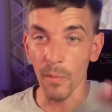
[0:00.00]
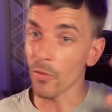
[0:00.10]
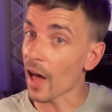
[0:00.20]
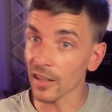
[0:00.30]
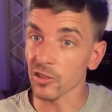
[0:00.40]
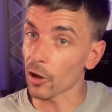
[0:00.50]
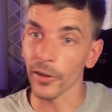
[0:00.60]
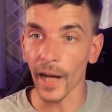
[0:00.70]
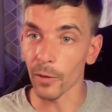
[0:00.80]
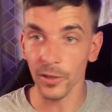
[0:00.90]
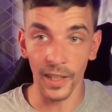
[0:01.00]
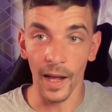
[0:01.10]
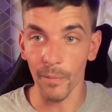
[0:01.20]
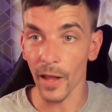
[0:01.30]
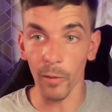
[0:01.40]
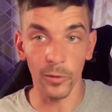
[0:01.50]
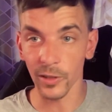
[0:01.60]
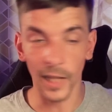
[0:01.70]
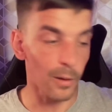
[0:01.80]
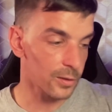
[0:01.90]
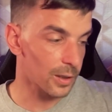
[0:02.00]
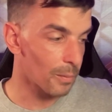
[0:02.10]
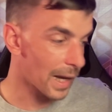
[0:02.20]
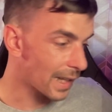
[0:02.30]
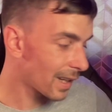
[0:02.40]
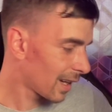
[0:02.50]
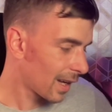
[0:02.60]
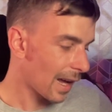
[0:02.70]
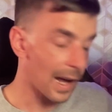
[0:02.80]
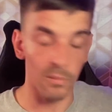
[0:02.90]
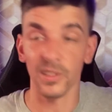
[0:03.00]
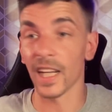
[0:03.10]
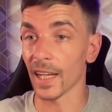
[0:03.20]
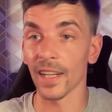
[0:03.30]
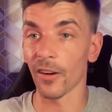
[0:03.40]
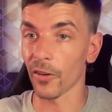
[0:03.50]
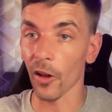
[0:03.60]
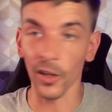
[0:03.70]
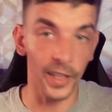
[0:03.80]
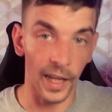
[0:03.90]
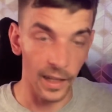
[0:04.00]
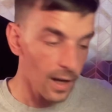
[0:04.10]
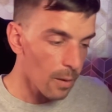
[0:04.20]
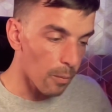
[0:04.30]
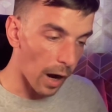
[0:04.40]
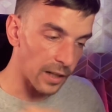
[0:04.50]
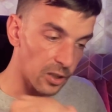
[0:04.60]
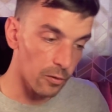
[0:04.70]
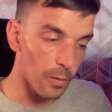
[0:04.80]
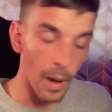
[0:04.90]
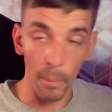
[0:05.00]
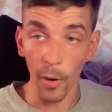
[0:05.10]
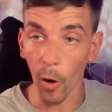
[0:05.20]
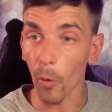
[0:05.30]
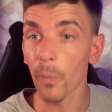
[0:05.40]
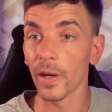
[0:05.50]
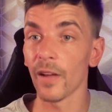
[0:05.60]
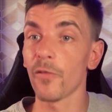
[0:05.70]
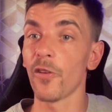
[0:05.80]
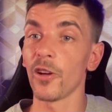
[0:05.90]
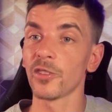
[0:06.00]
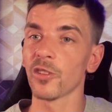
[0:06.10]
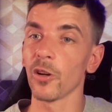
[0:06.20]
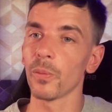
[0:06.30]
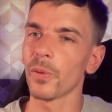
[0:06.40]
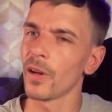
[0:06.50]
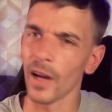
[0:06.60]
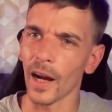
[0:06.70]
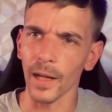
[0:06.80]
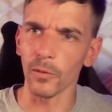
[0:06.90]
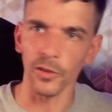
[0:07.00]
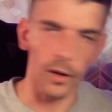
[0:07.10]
That's not down to them, that was down to me taking it on holiday. But I do remember opening it first up and it was